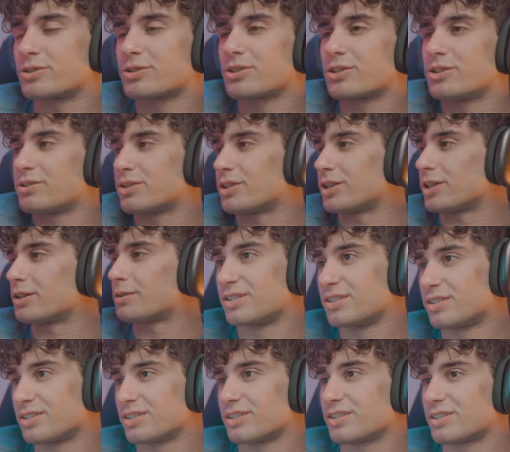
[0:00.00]
yeah.
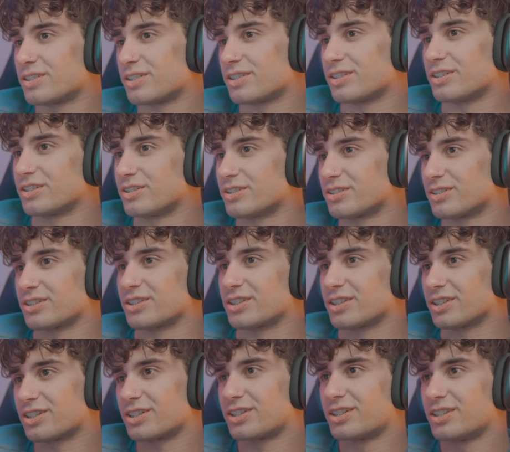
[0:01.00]
And I was like,
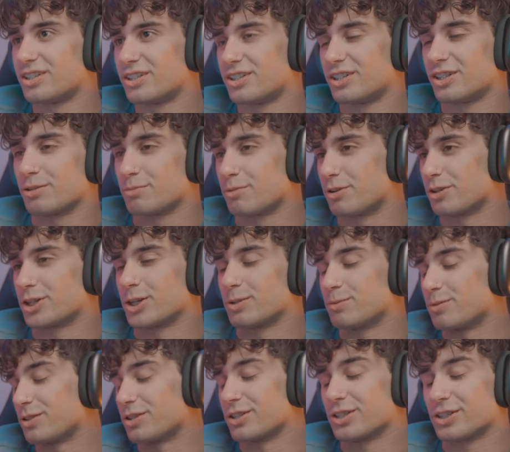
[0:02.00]
you better tell me the
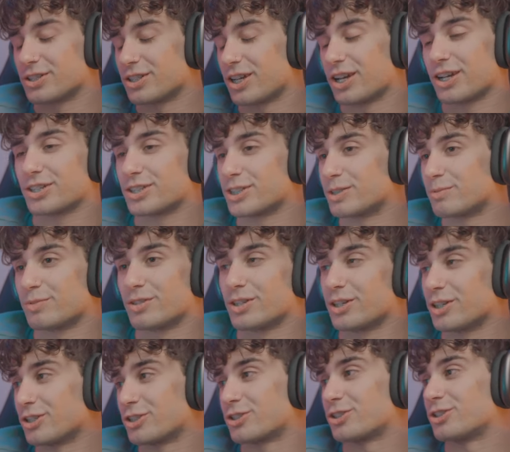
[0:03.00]
exact same thing
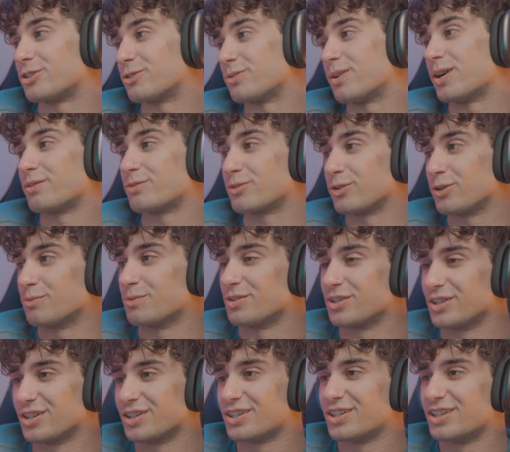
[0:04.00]
your wife told me.
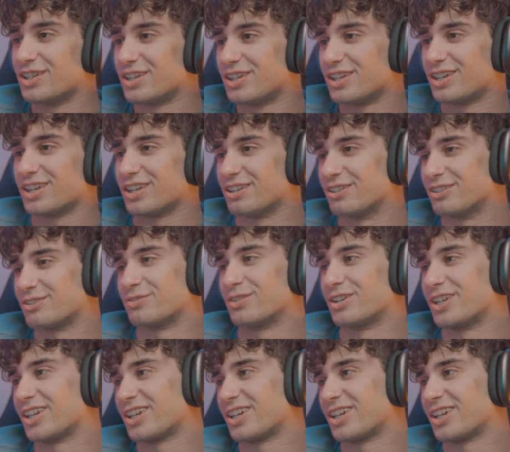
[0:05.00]
And it was funny because